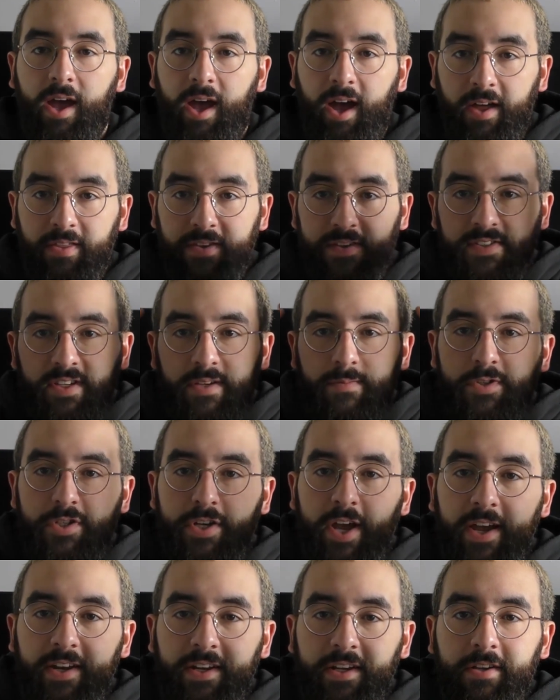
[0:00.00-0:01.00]
The Slim
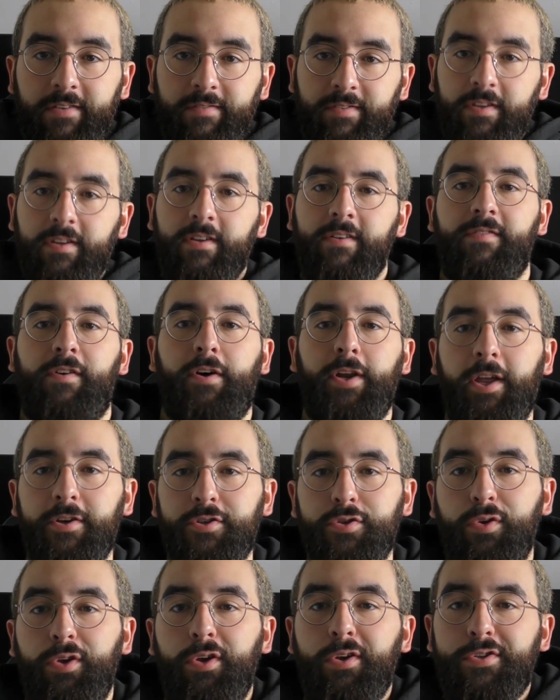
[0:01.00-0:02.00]
Shady of the
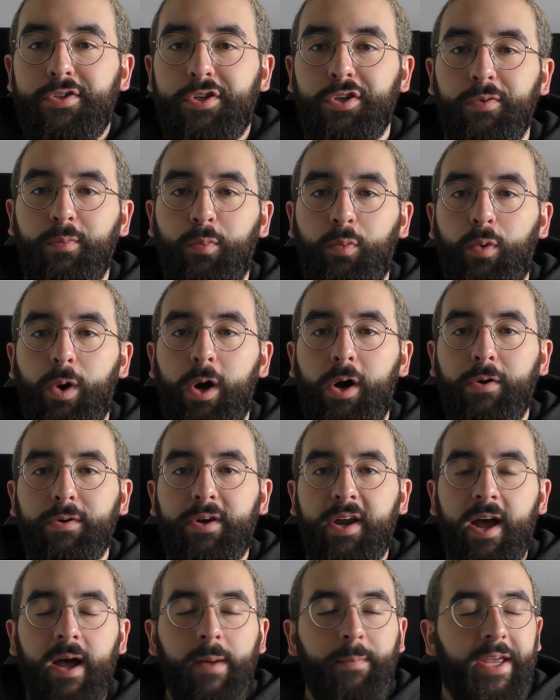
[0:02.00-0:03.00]
financial YouTube
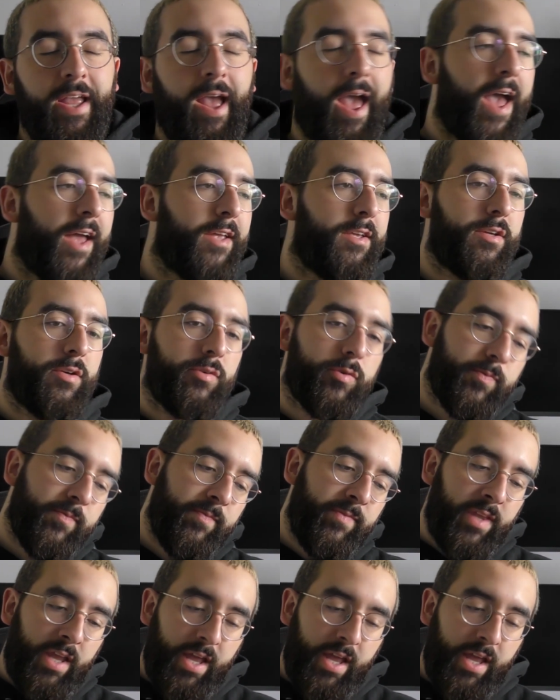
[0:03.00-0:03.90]
world coming at you.